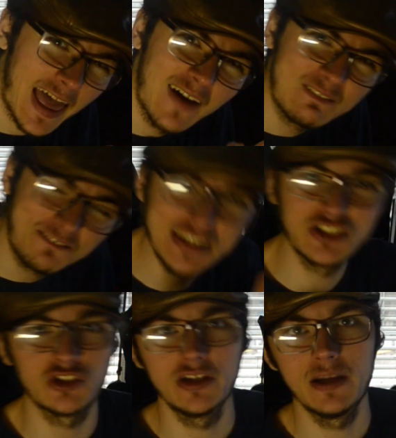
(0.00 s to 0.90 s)

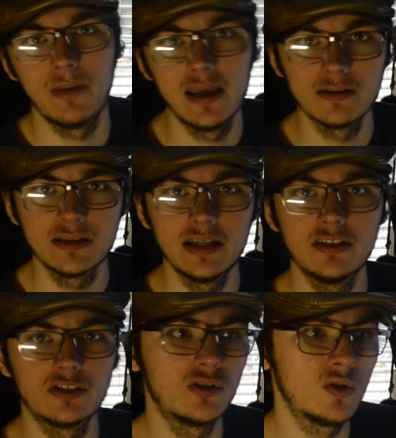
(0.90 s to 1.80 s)
eventually may
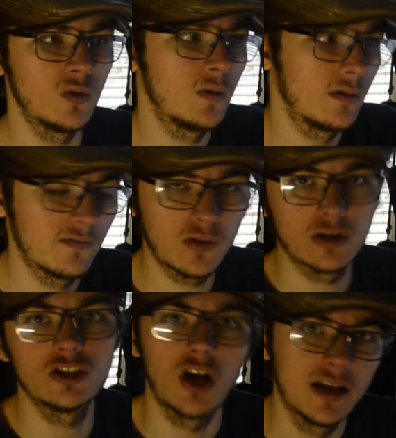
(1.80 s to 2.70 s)
lead to
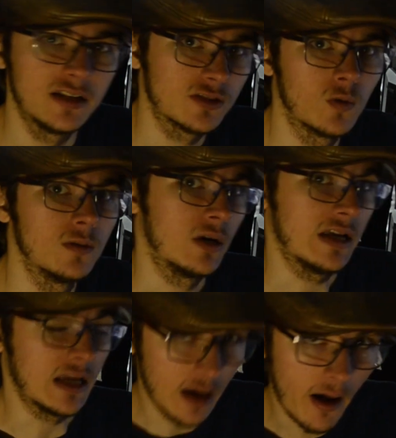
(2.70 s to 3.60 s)
Fluttershy and Discord
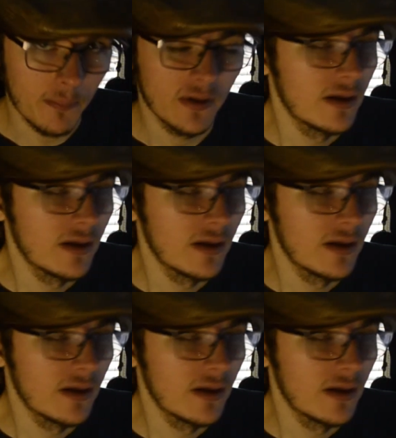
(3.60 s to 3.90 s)
breaking up.